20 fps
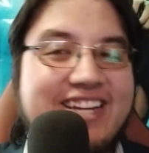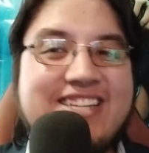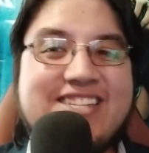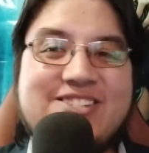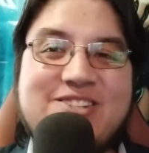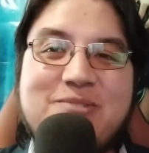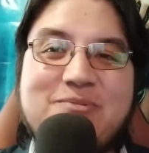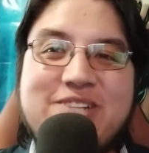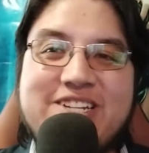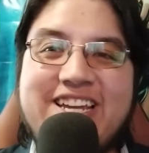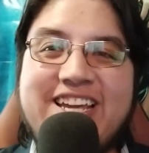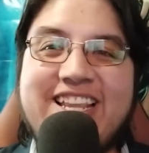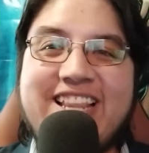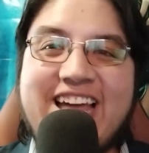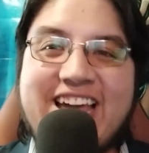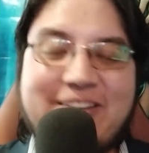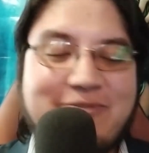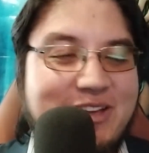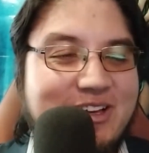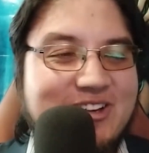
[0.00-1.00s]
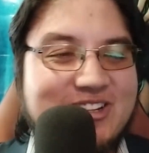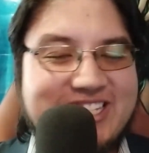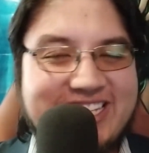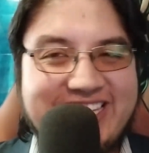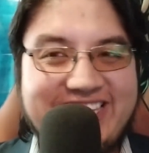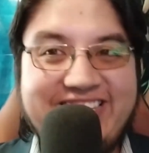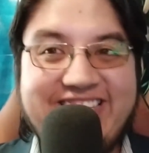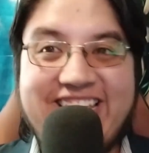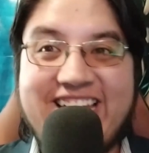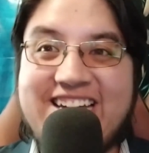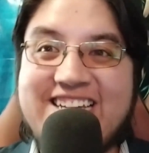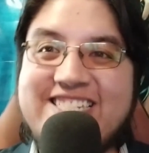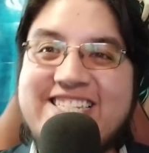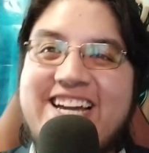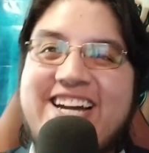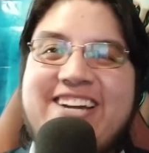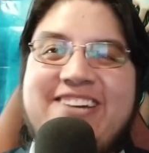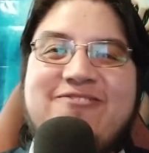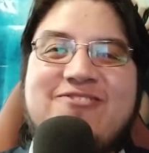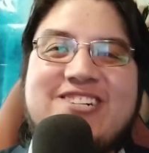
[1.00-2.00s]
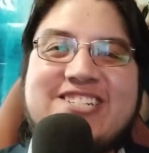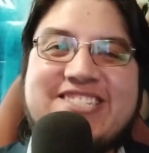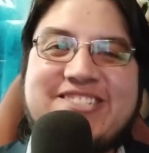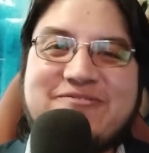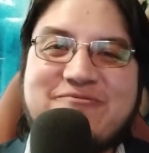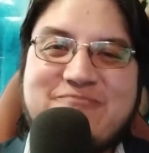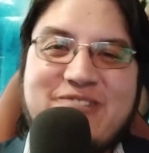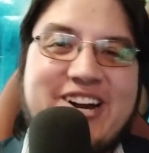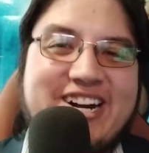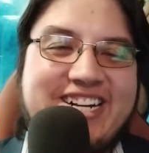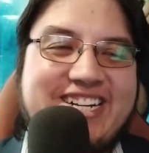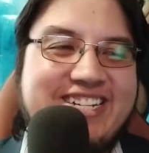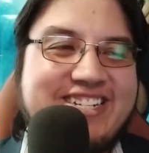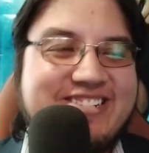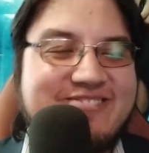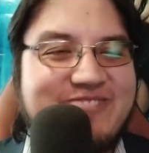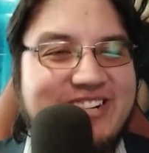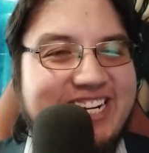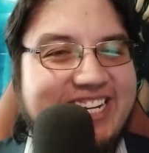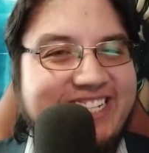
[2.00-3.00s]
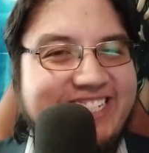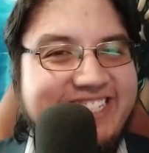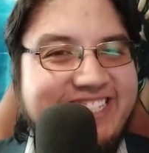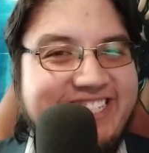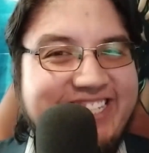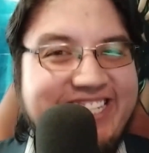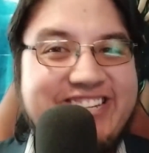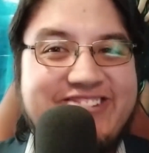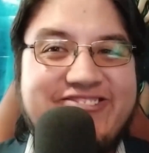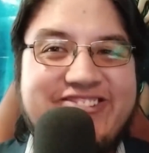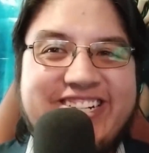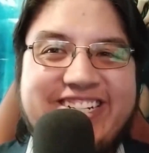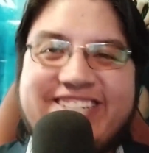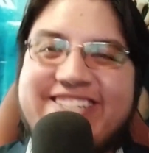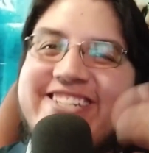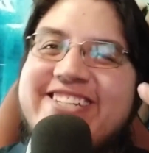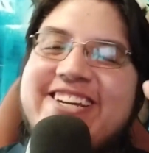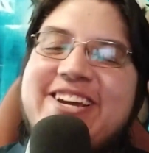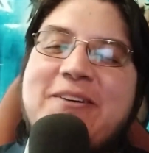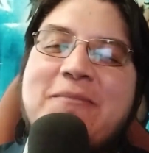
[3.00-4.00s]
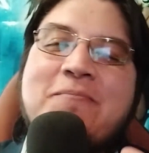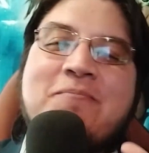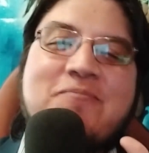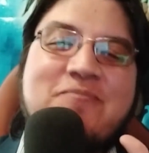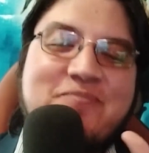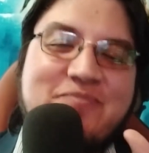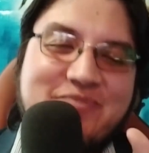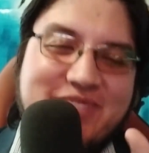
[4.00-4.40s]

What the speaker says: And that is something I like, because yes, I was right when I knew it.